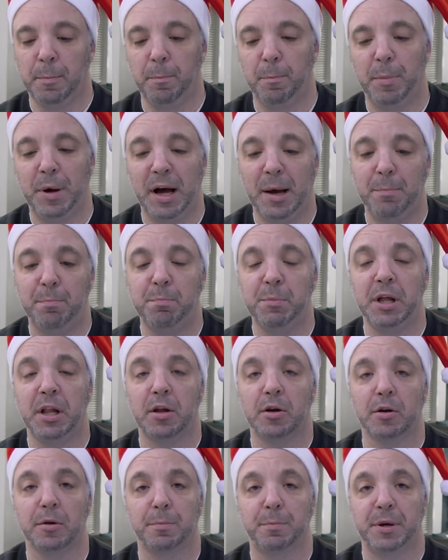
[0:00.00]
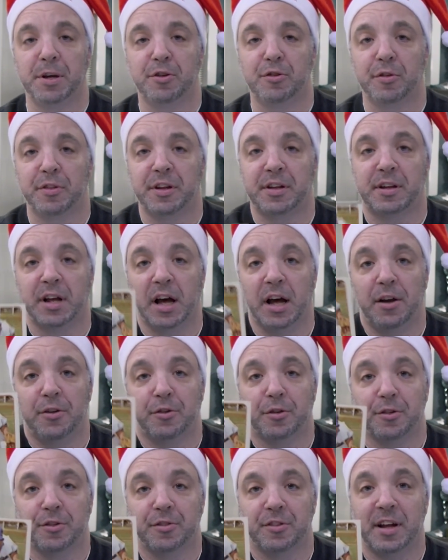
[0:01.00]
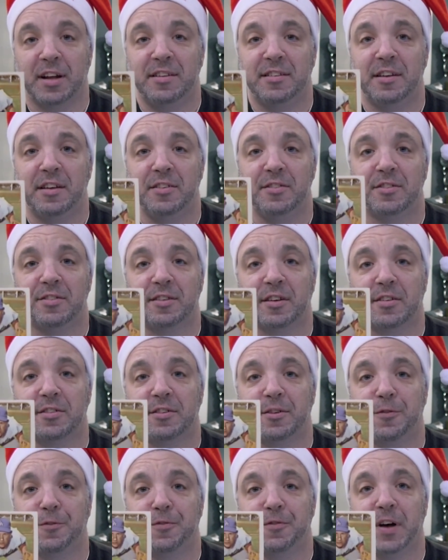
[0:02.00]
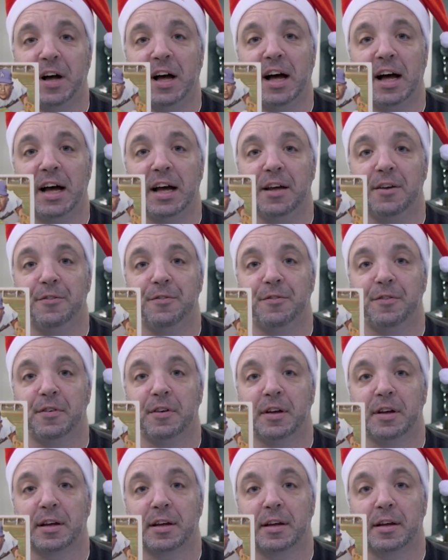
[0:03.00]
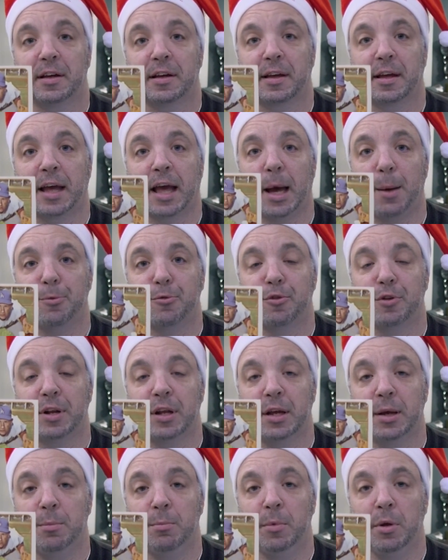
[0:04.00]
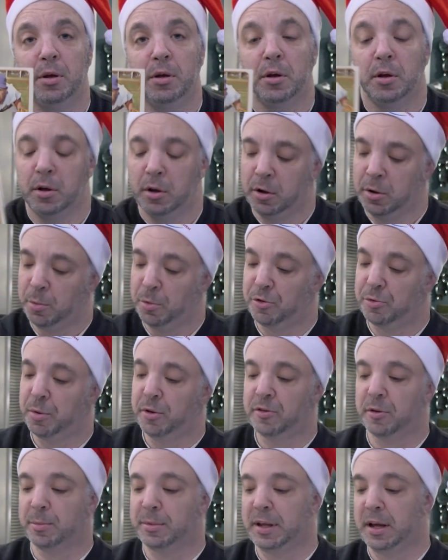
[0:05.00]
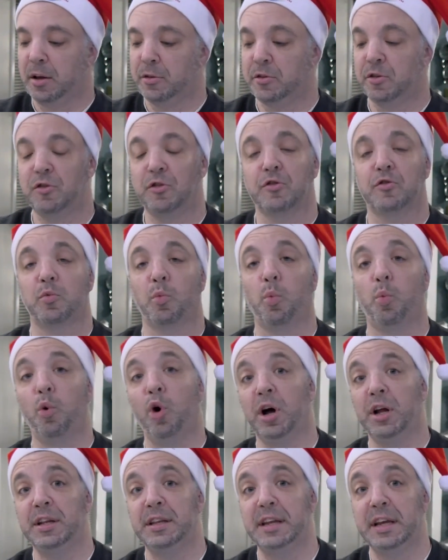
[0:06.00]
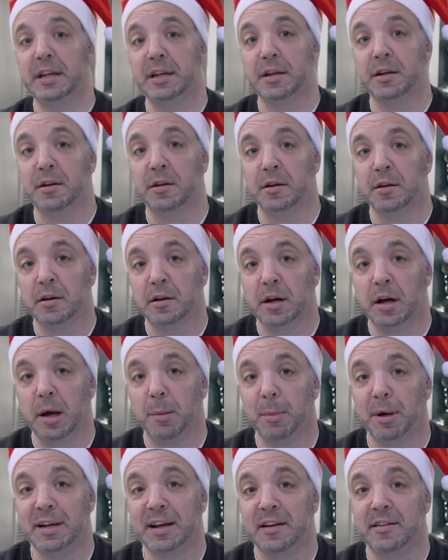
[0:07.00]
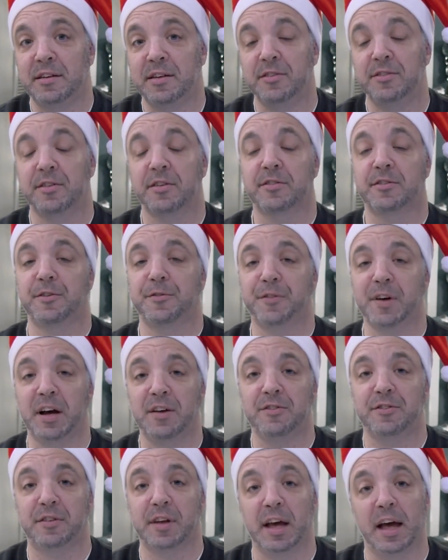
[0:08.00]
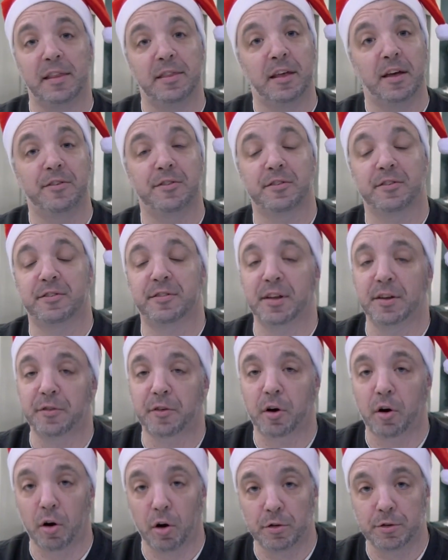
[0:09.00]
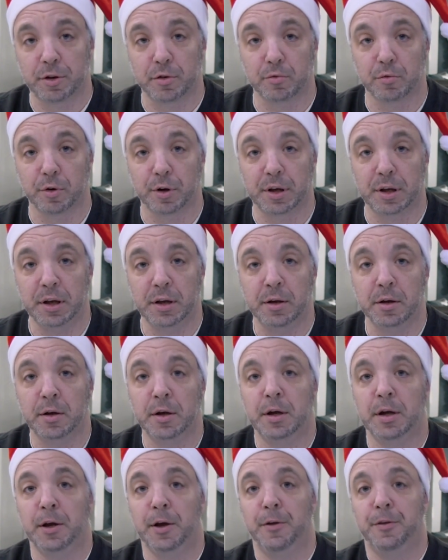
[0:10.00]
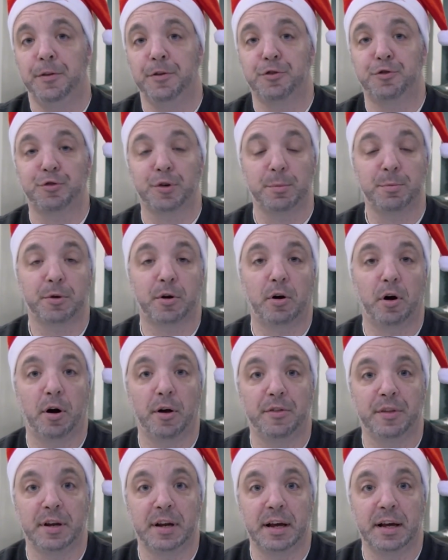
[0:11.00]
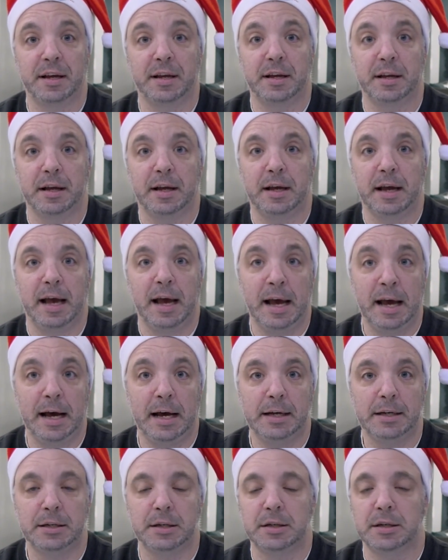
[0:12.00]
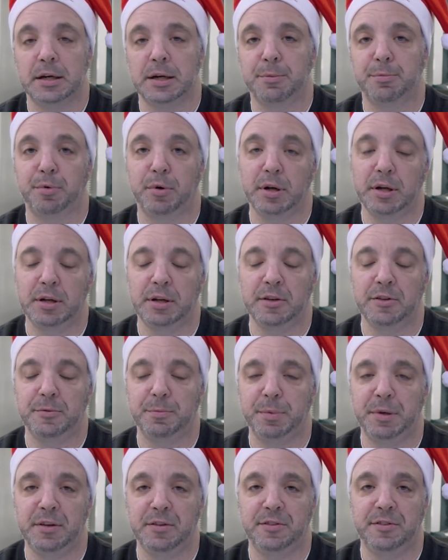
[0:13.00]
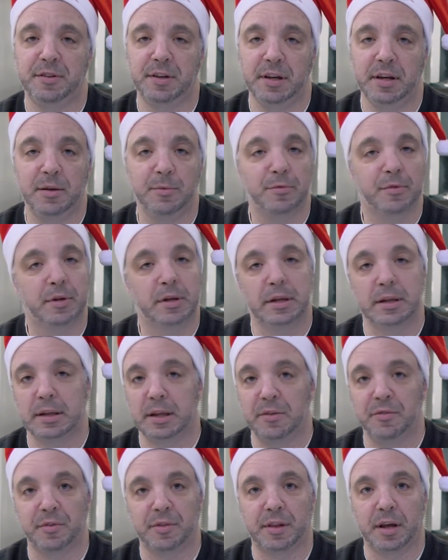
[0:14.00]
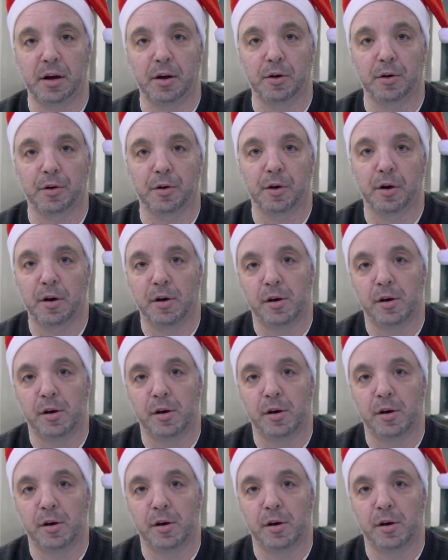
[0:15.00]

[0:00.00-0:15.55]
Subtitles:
Bob Miller, pitcher of the Dodgers, 1965. Captured him, which means I'm down to just 1 needed on my 1965 set, and that's the Steve Carlton rookie. The trimmed card that I had, I put in his PC. I'm just going to leave it there